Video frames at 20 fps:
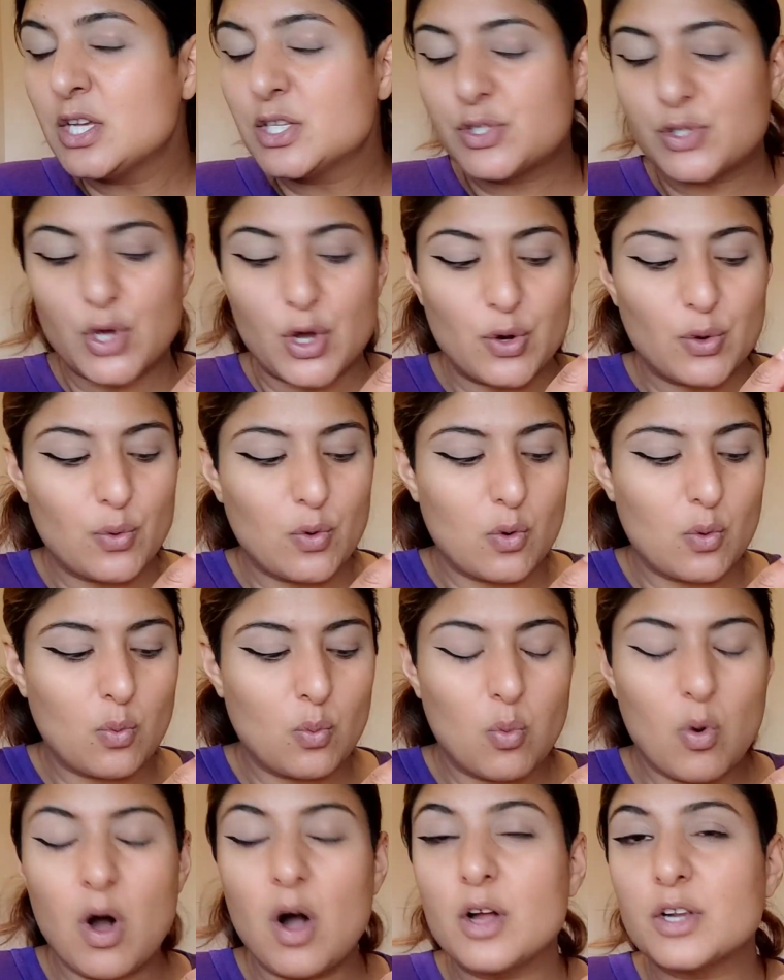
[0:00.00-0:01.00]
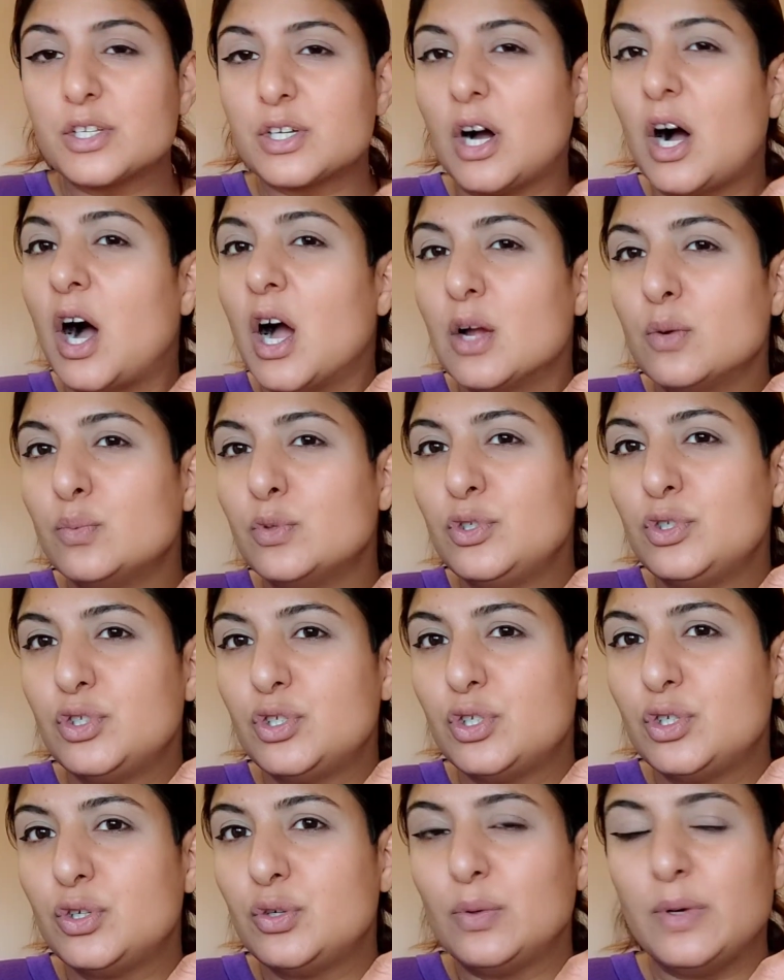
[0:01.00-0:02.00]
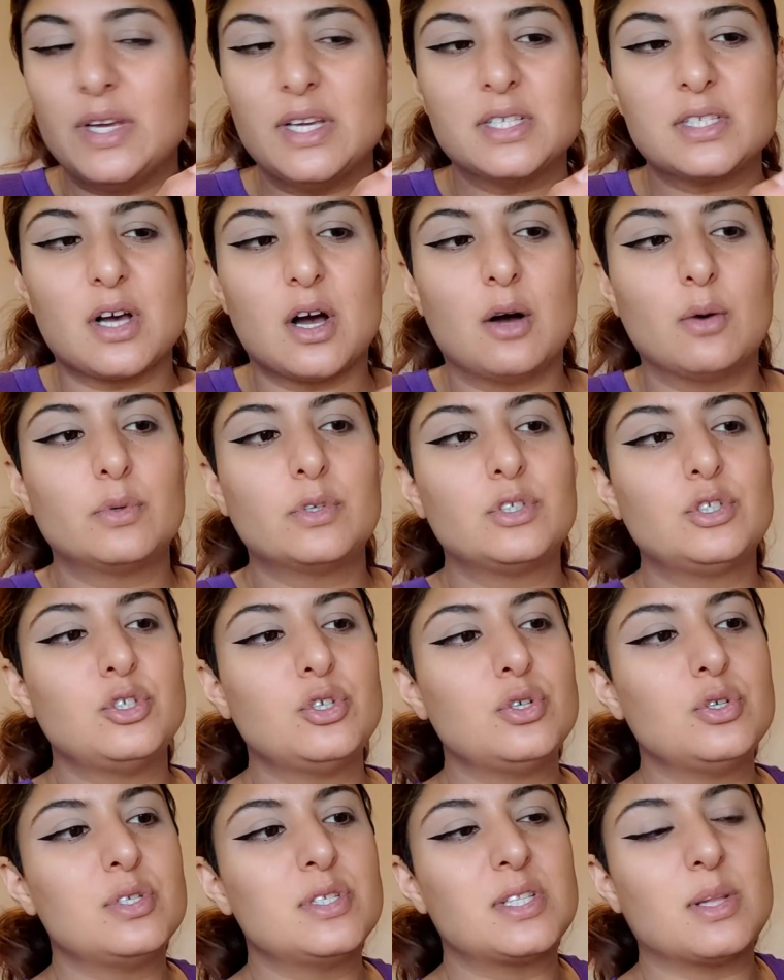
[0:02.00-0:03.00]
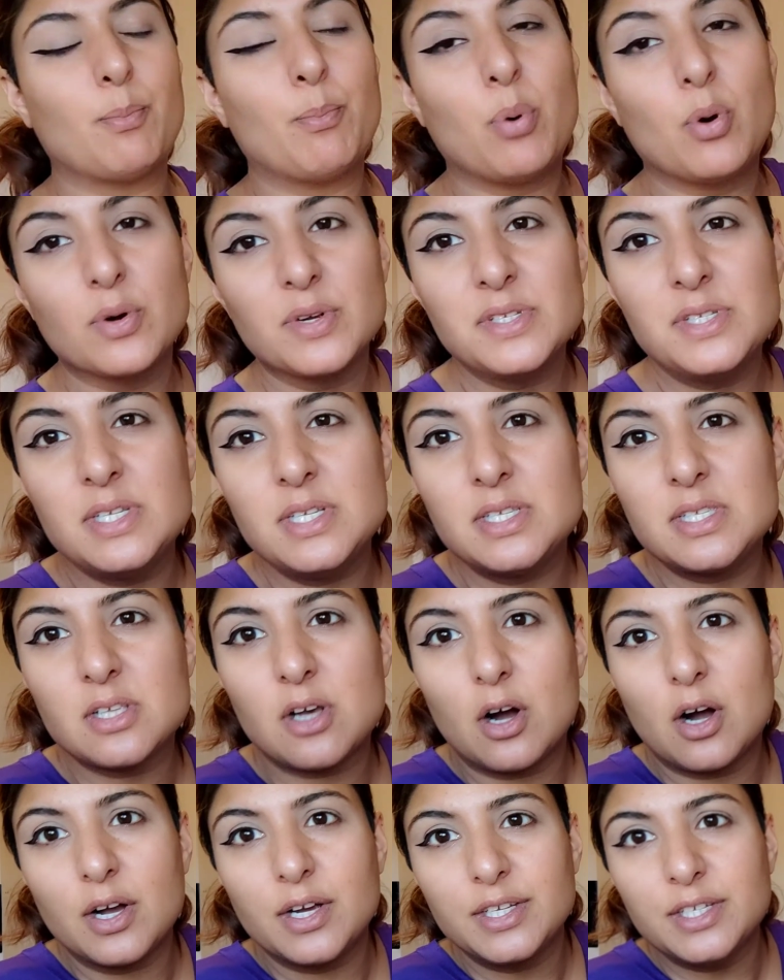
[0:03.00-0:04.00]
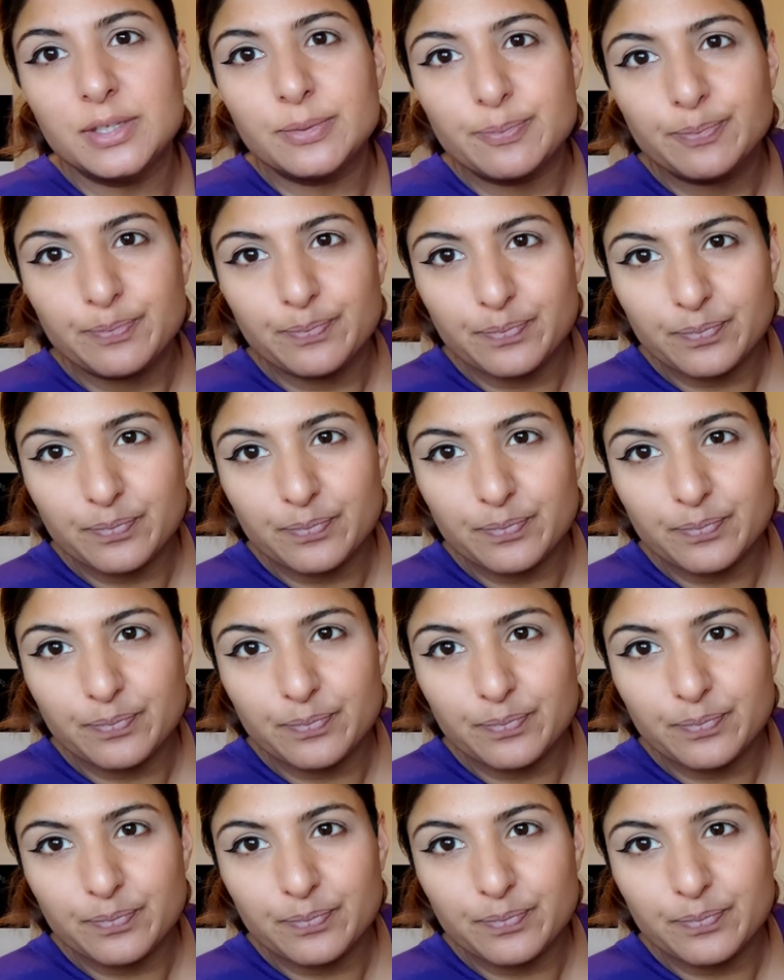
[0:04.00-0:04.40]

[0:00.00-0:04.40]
So what I would do is I would use the pointy side,